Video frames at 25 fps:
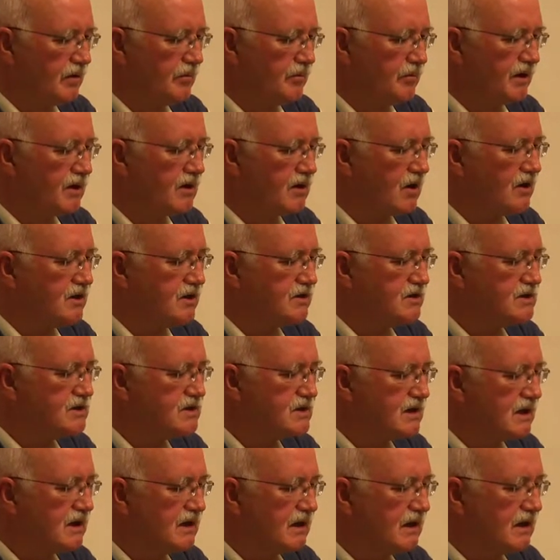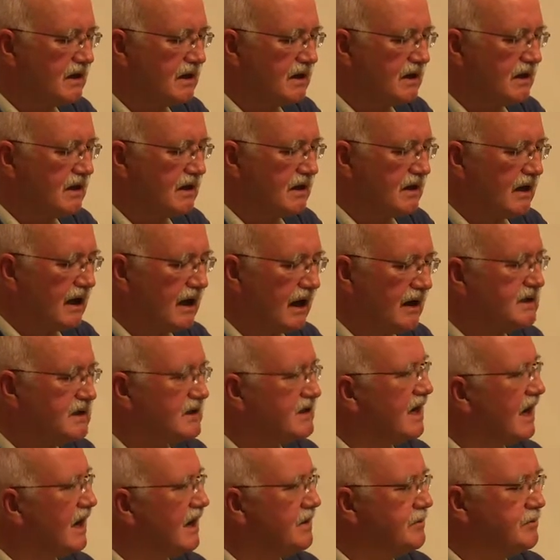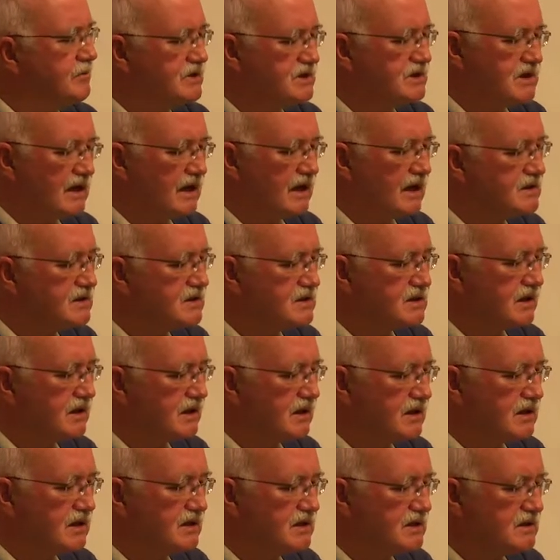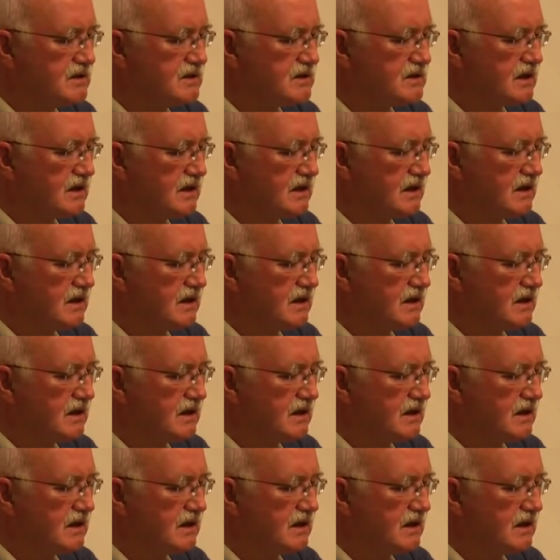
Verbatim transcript: because at times as these,